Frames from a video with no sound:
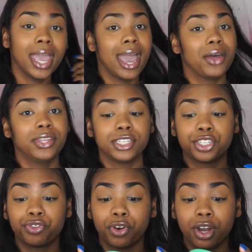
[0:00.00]
how
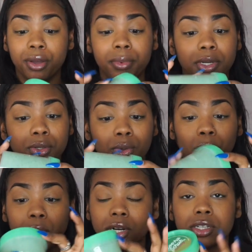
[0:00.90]
this scrub
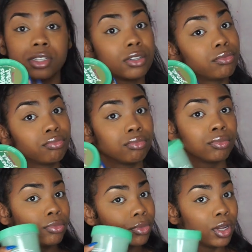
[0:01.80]
works
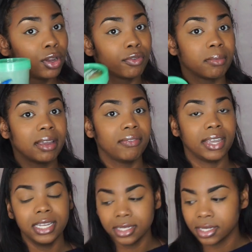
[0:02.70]
for my
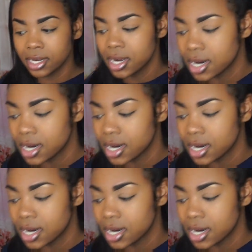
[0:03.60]
face.